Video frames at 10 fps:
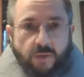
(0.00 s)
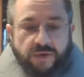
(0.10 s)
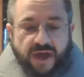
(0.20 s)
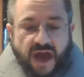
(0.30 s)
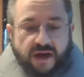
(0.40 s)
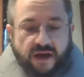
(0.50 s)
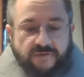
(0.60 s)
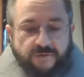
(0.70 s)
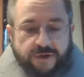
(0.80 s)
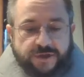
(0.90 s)
With that, a
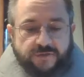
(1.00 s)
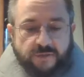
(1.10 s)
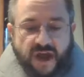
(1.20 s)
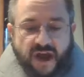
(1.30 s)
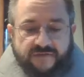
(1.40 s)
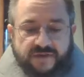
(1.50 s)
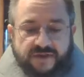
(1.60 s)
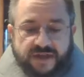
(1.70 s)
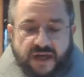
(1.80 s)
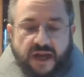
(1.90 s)
voice from the
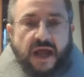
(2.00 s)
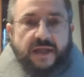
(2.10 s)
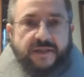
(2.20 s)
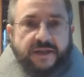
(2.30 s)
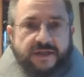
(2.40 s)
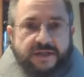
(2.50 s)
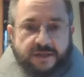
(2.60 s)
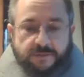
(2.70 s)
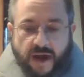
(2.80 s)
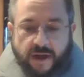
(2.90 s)
heavens said, this
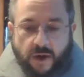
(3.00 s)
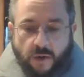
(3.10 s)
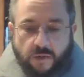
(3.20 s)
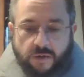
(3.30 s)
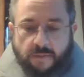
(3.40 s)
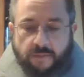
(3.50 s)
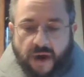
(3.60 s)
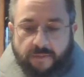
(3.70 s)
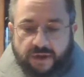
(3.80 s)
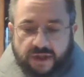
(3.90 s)
is my own,
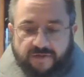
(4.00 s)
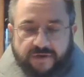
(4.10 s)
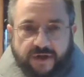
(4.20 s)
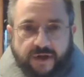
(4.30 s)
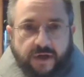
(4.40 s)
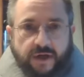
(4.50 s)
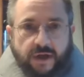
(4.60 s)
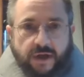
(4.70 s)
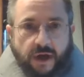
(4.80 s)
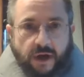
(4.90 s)
my beloved,
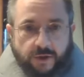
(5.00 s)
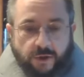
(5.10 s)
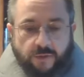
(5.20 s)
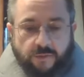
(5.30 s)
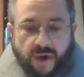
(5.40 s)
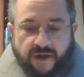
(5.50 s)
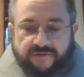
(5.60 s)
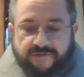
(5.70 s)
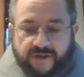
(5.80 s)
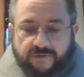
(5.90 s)
on whom my
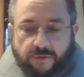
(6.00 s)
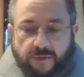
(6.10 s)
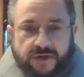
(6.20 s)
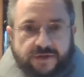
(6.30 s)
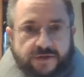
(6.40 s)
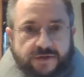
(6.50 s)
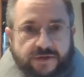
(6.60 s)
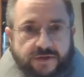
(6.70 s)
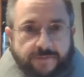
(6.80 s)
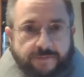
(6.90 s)
favor
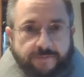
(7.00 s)
rests.